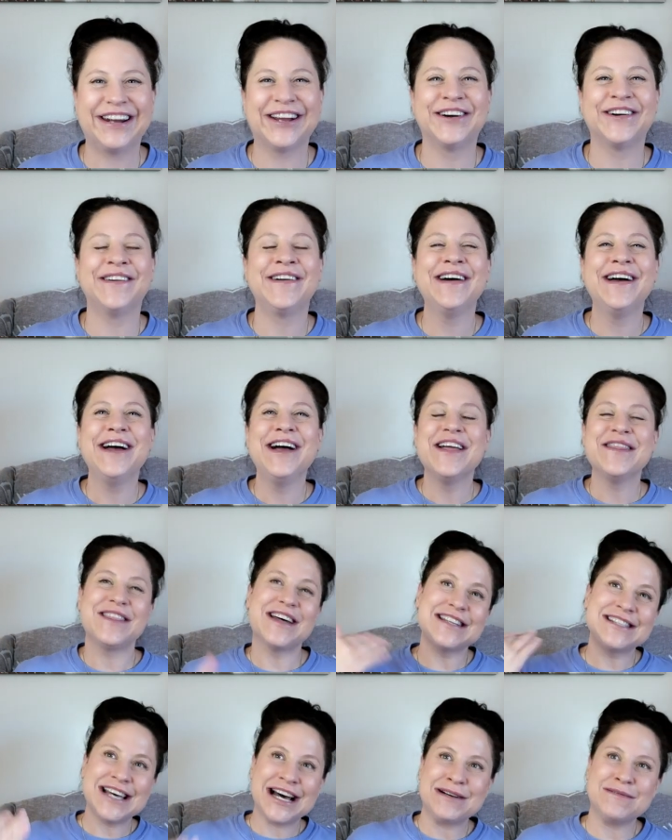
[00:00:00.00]
you know,
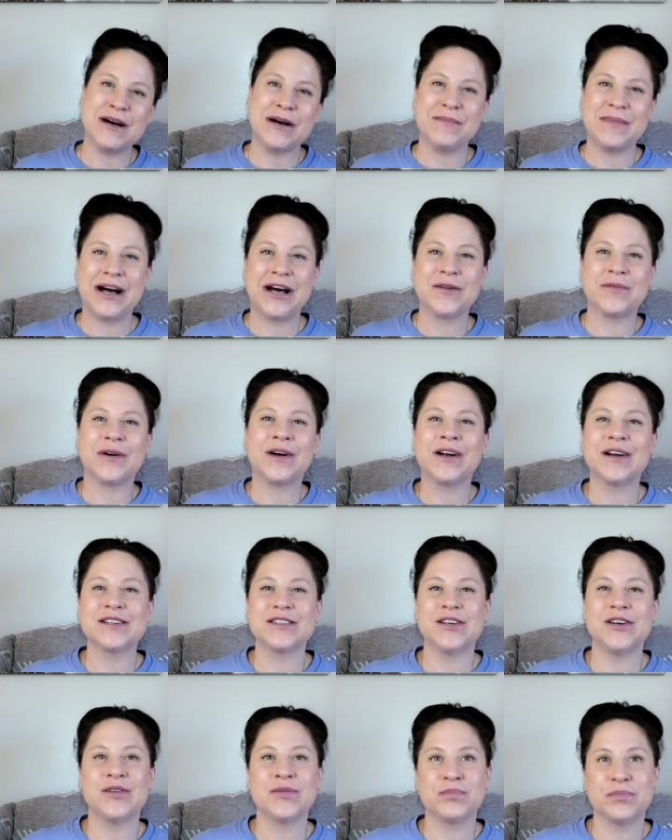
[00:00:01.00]
that's how my mind
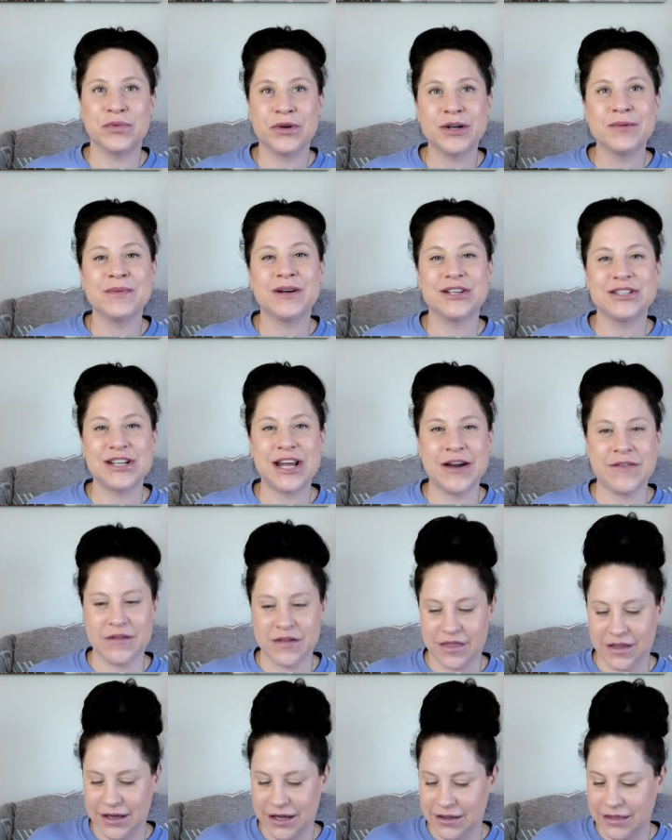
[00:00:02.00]
works on pretty much
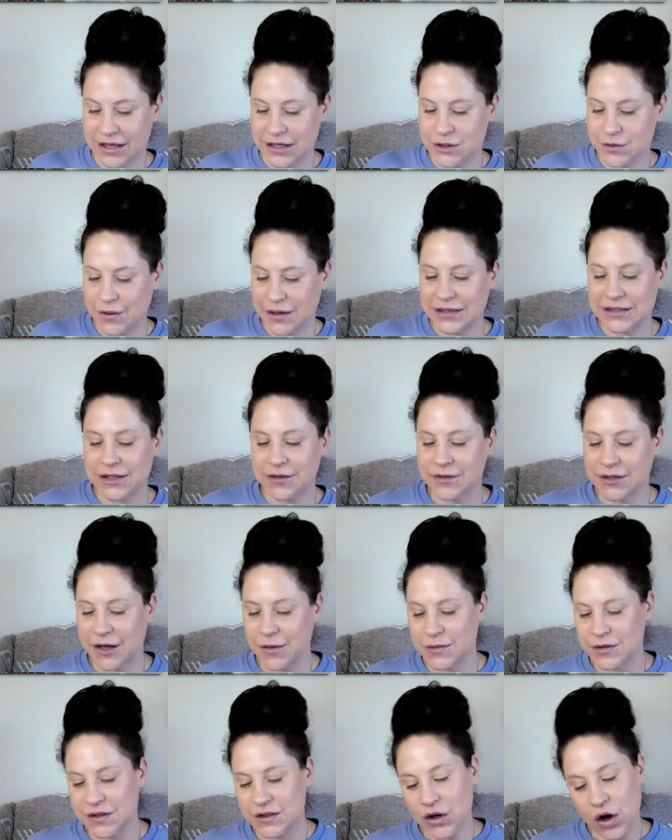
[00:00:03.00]
everything. That's why
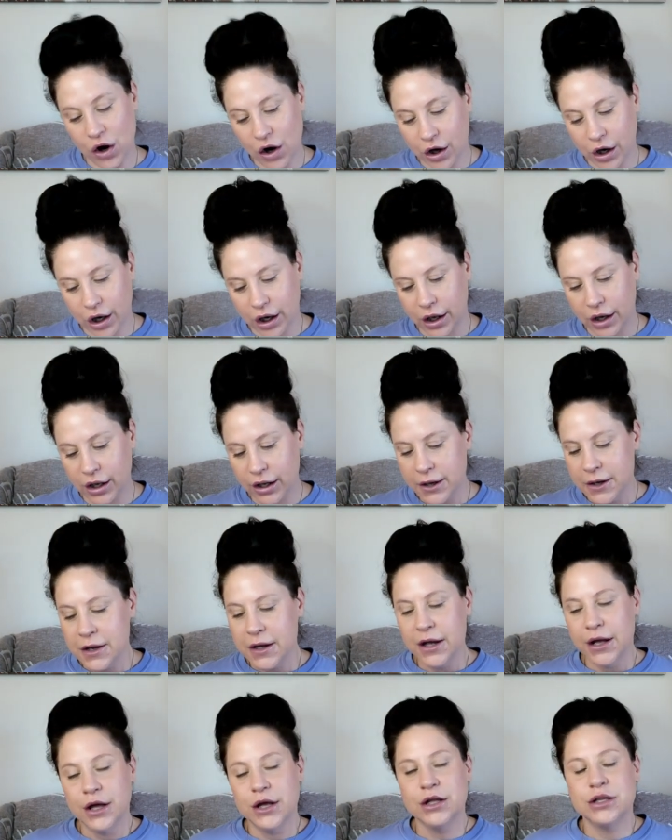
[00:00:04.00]
sometimes it's hard
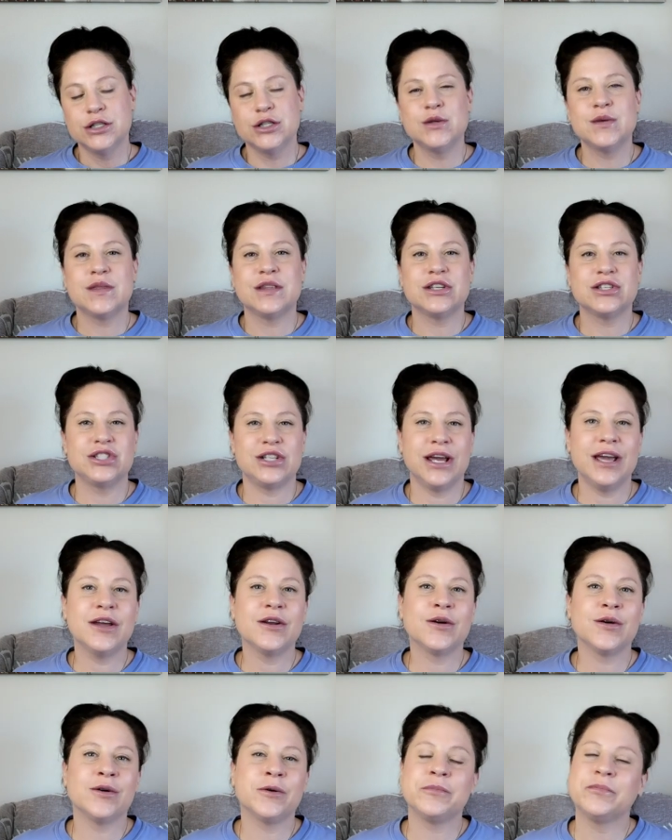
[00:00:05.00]
doing this
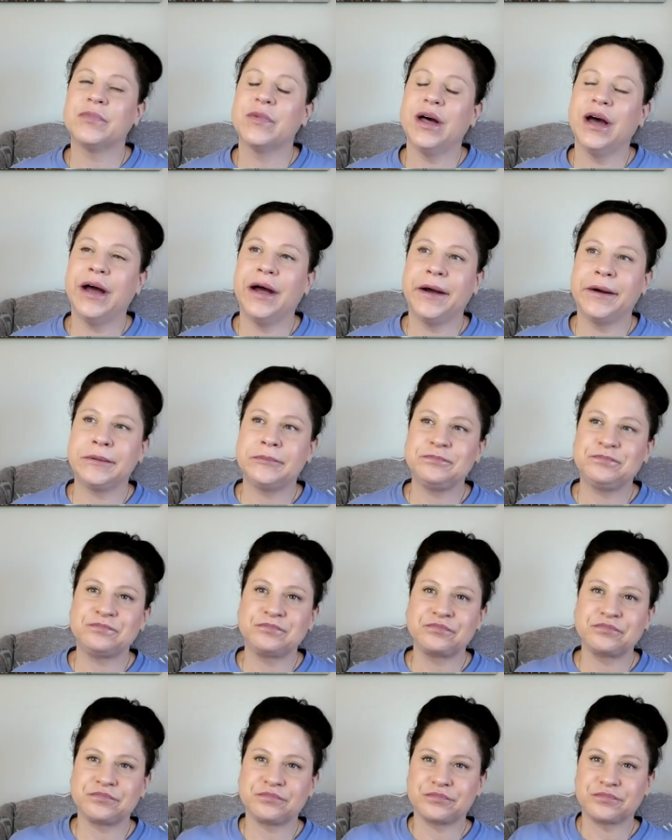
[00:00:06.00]
channel um,
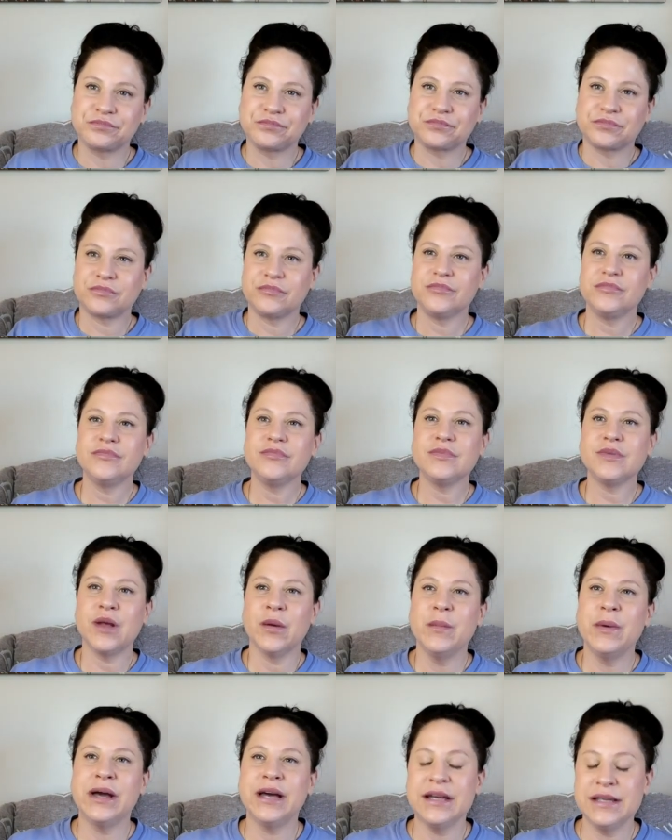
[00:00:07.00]

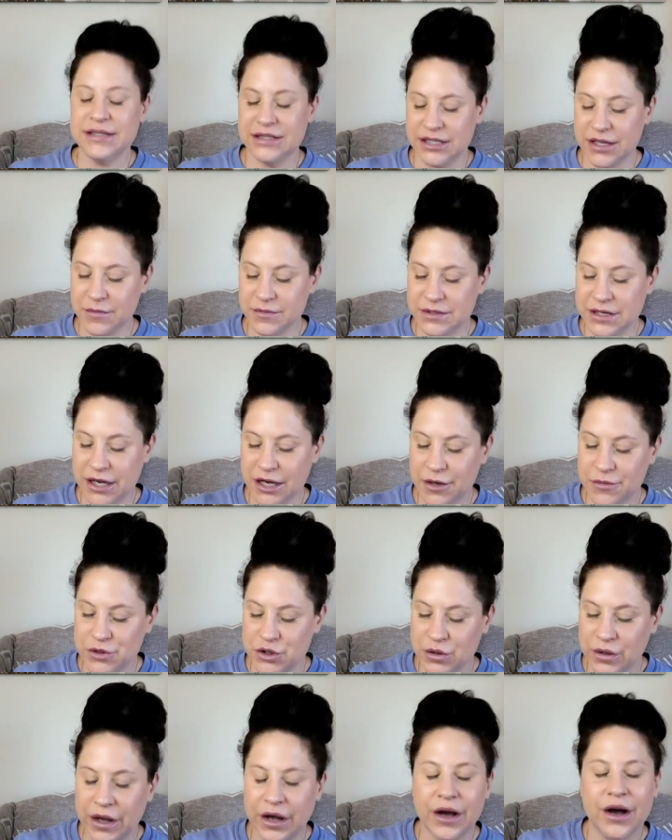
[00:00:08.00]
because
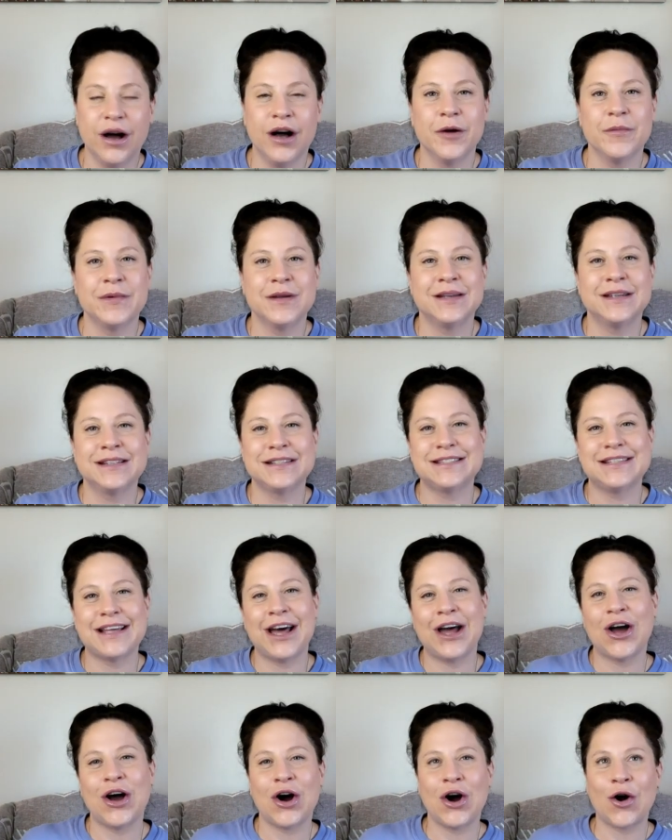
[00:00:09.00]
sometimes you get comments
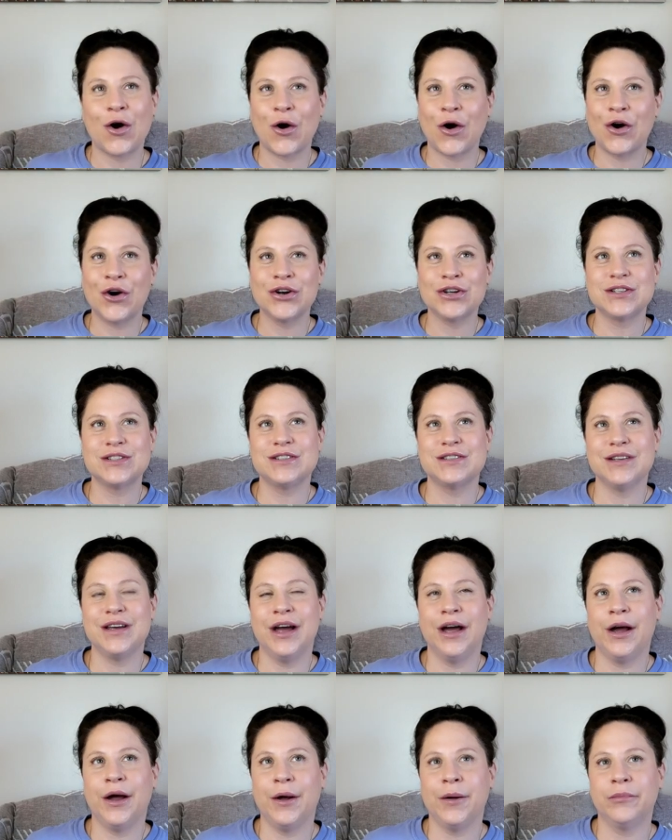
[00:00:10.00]
that aren't,
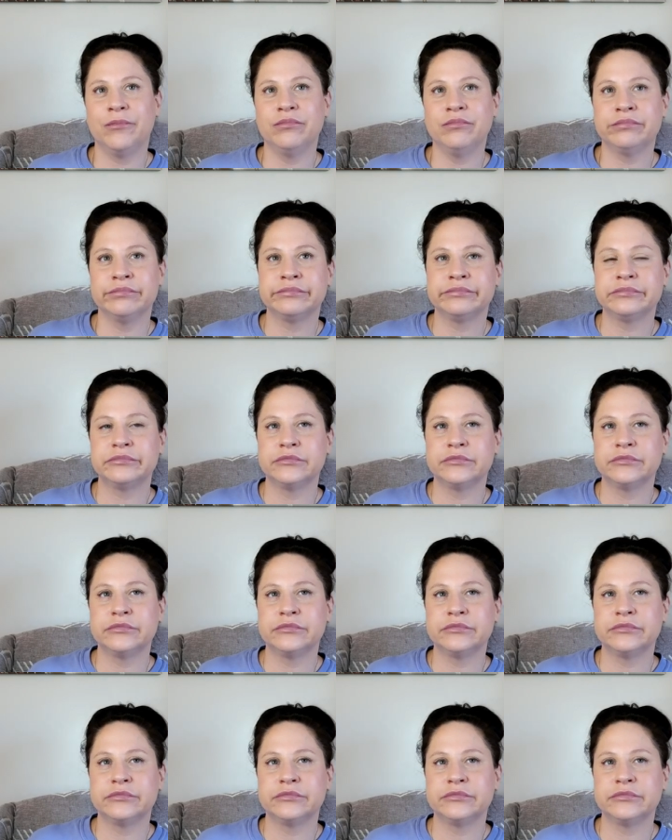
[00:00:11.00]
um,